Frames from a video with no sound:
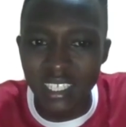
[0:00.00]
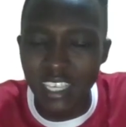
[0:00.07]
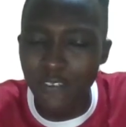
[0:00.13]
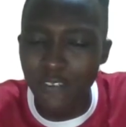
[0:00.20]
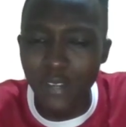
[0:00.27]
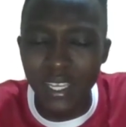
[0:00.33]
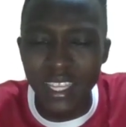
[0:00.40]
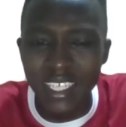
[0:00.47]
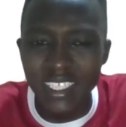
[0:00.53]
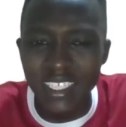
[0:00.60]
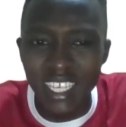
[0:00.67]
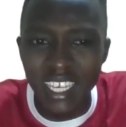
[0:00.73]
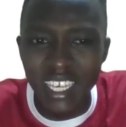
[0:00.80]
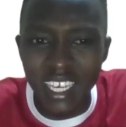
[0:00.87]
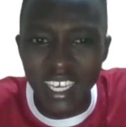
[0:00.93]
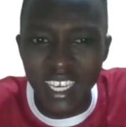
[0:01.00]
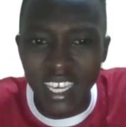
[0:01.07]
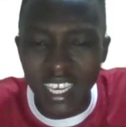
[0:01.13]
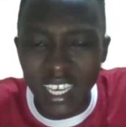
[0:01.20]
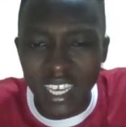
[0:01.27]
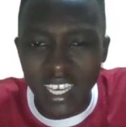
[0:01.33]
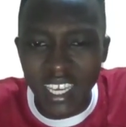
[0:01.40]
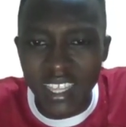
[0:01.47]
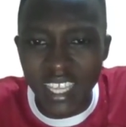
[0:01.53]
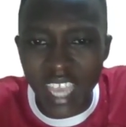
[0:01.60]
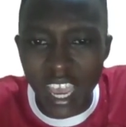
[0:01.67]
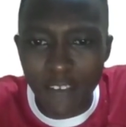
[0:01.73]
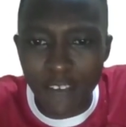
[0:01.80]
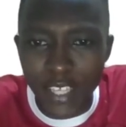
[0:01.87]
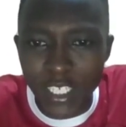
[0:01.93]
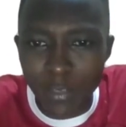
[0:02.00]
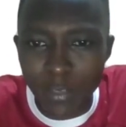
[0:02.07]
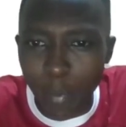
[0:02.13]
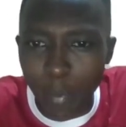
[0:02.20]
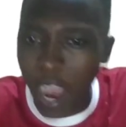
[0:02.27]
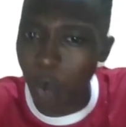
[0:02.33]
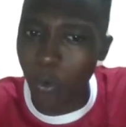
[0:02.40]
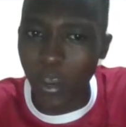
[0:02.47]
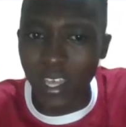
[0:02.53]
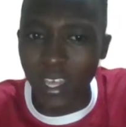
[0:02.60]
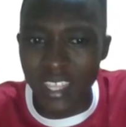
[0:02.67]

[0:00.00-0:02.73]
they feel that they have that power,